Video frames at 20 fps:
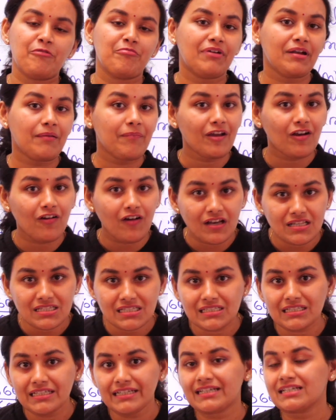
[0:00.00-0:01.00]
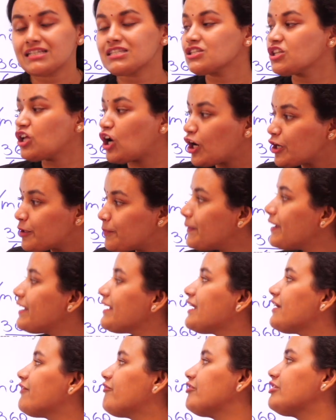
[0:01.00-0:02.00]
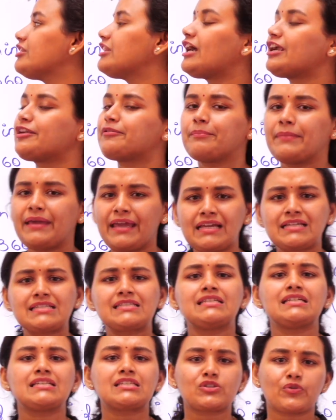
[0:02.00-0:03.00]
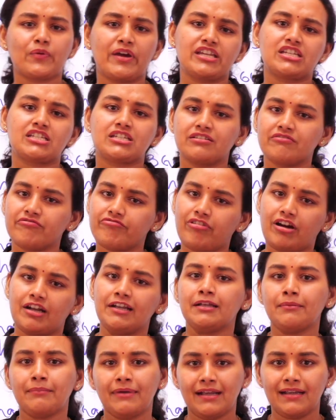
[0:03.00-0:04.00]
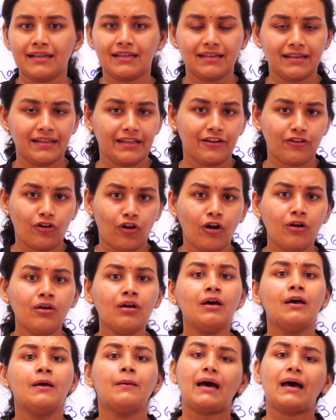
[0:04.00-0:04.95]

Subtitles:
But because it has not been given, that makes this question fundamentally wrong.